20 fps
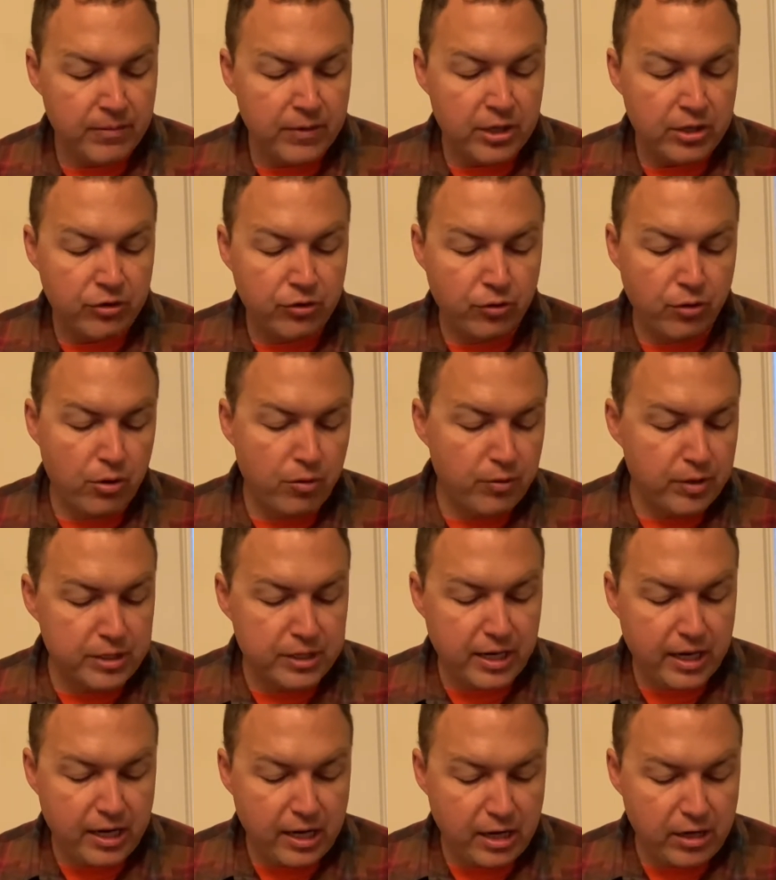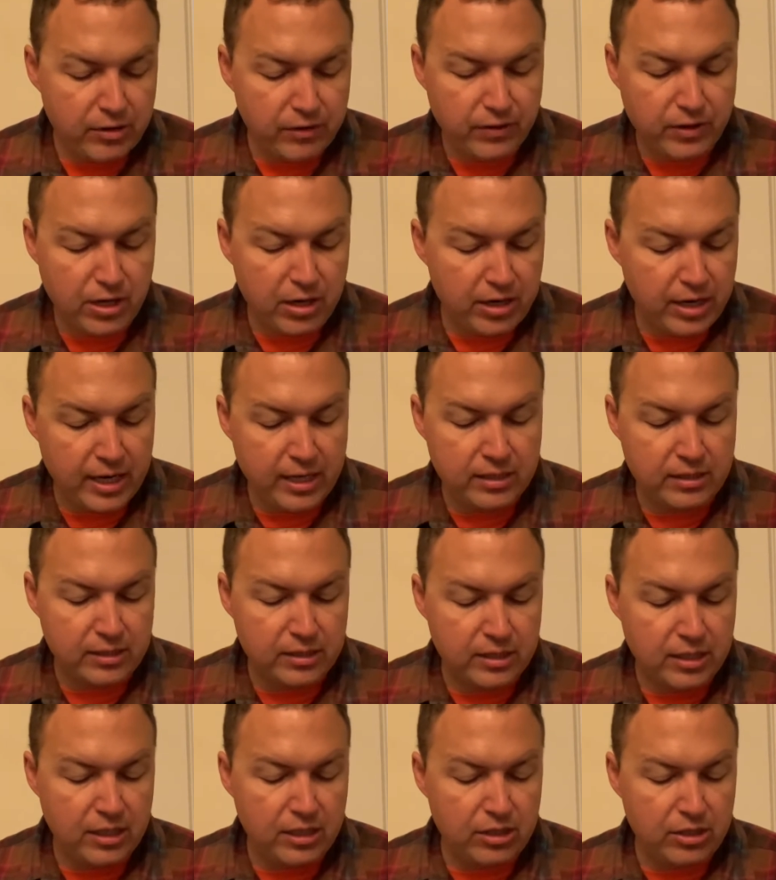nor was a hair of their head
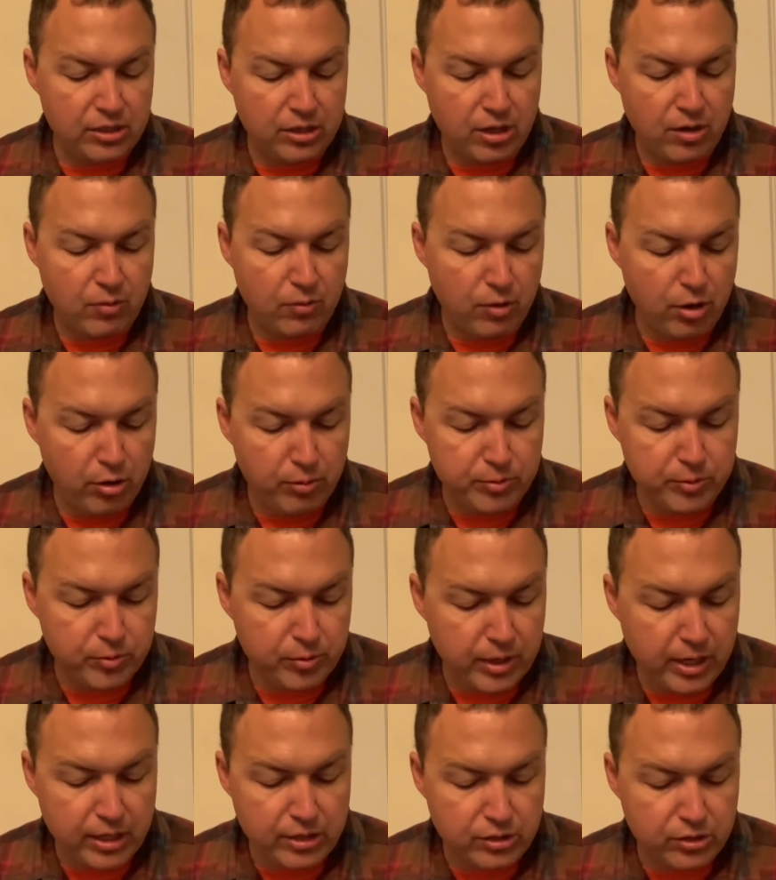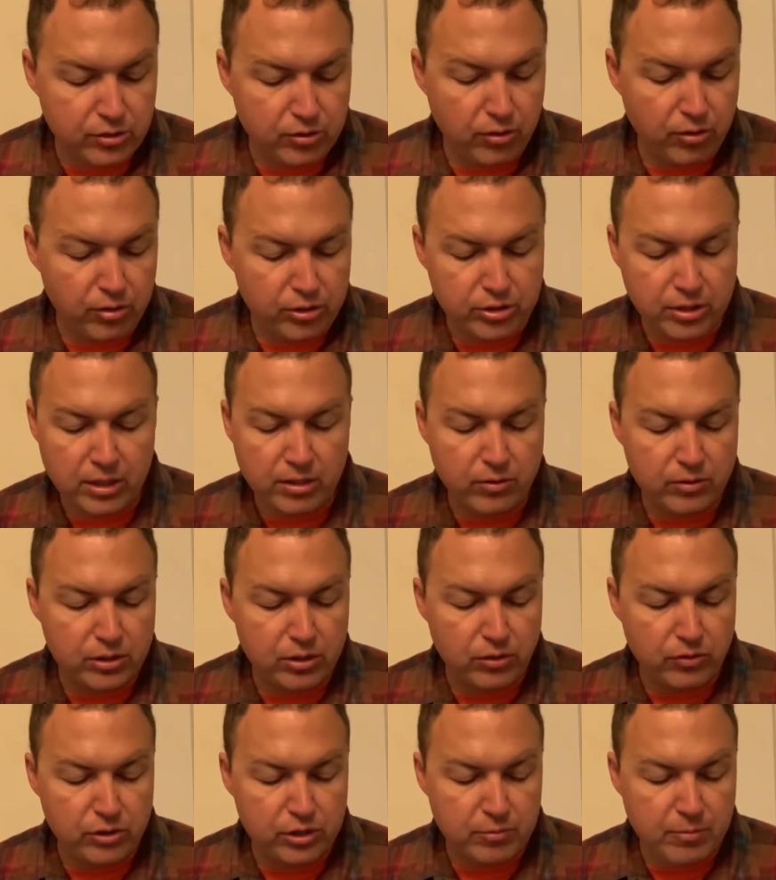singed, their robes were not scorched, and there was
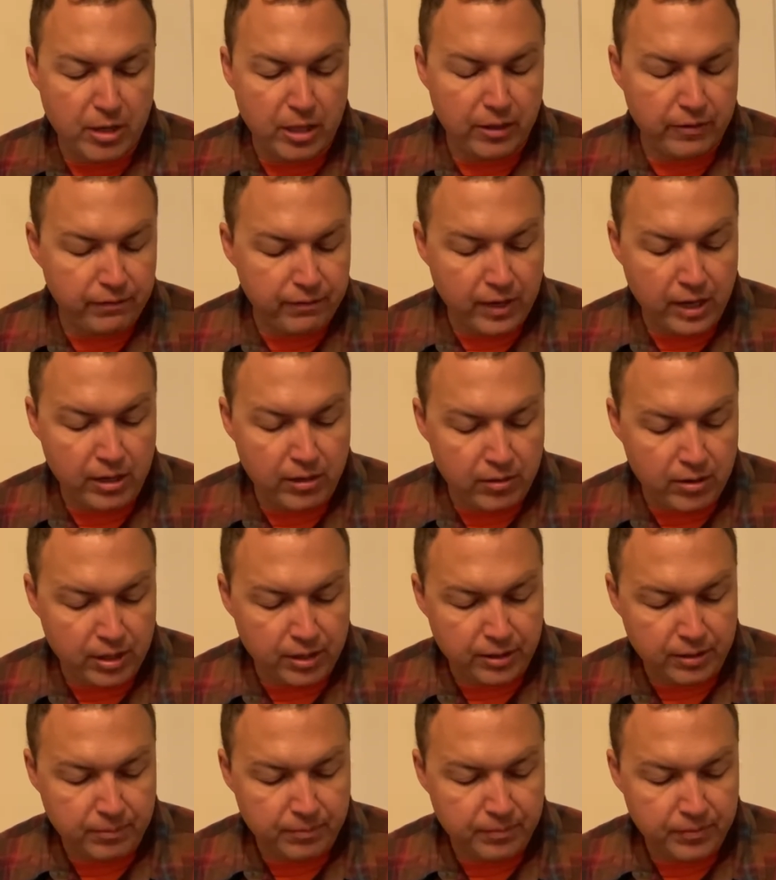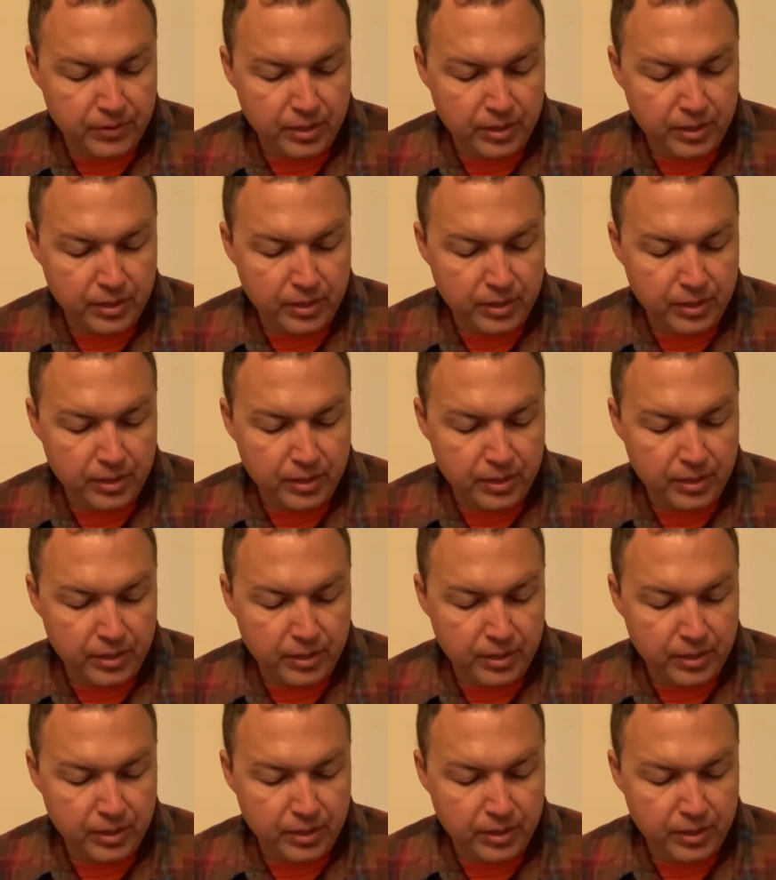no smell of fire on them.